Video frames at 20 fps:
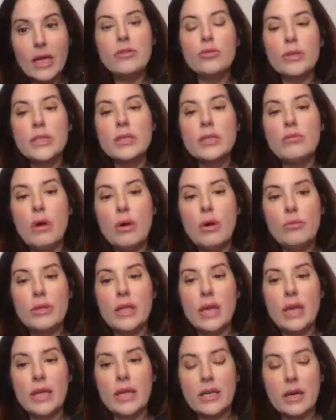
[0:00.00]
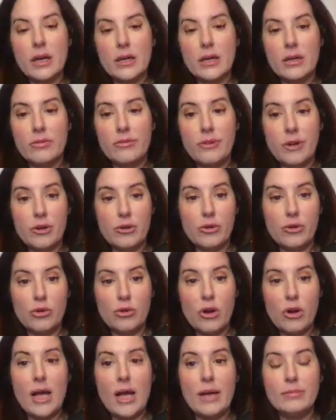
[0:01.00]
And the reason why we like
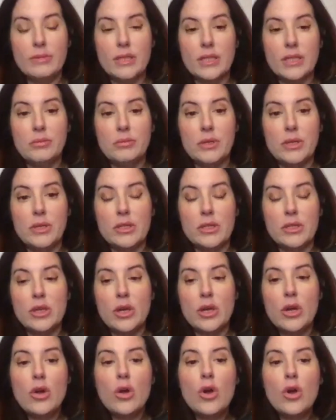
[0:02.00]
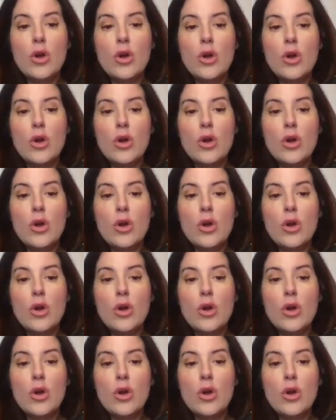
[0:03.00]
federal crimes is because